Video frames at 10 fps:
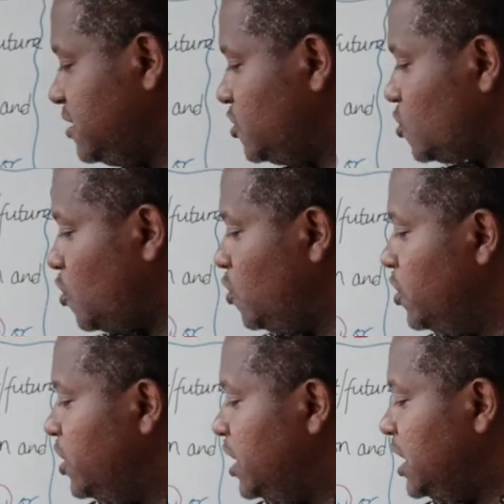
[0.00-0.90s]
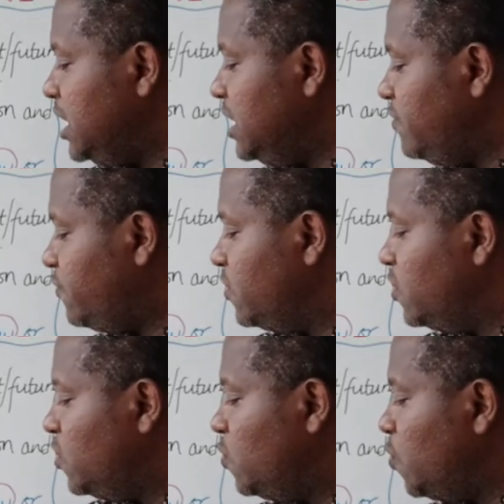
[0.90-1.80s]
So if
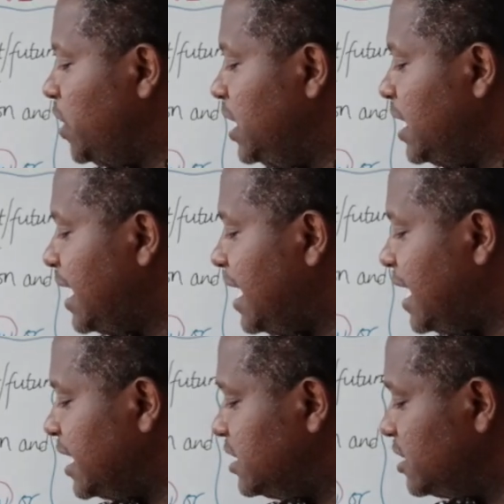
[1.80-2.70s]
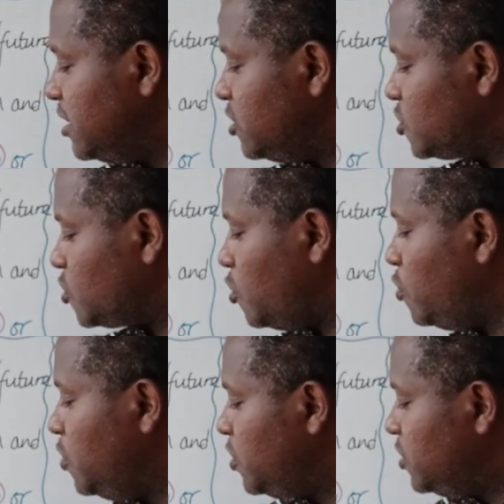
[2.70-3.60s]
we had,
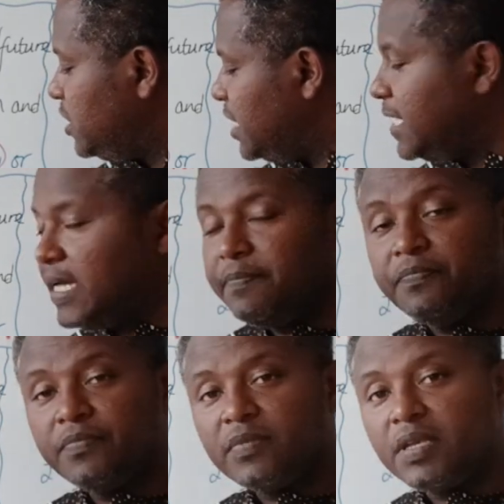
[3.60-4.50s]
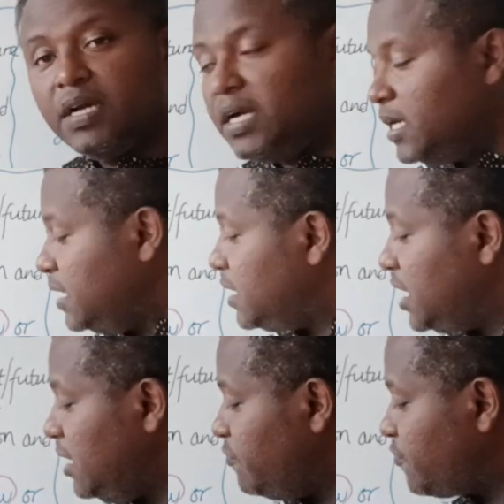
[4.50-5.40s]
so the
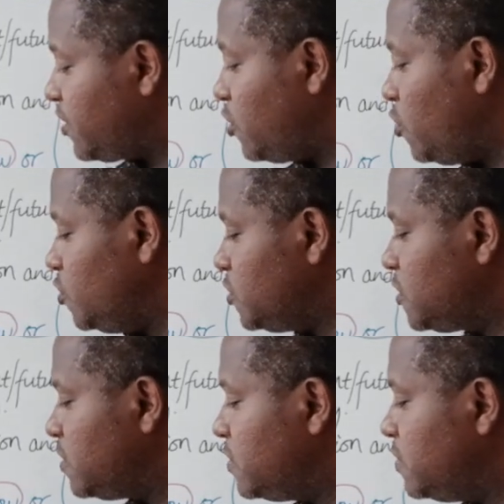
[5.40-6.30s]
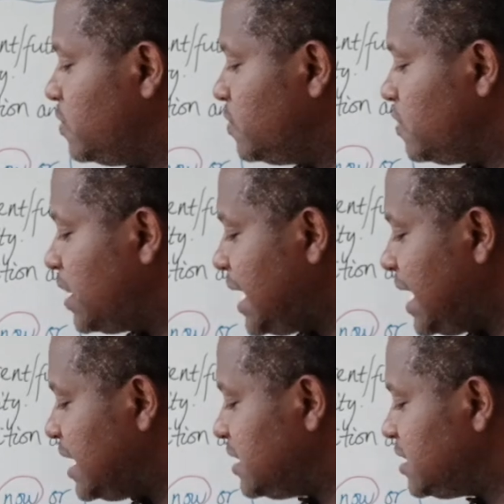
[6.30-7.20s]
if clause
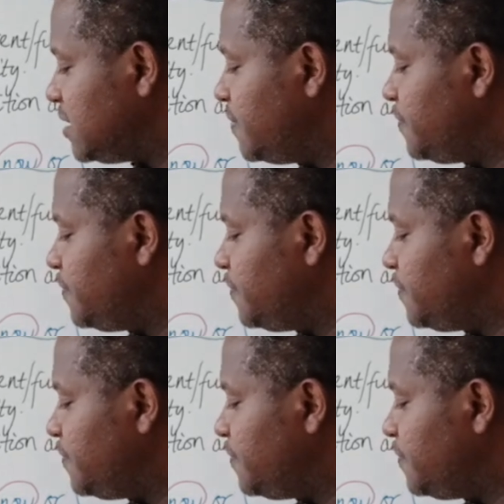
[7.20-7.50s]
has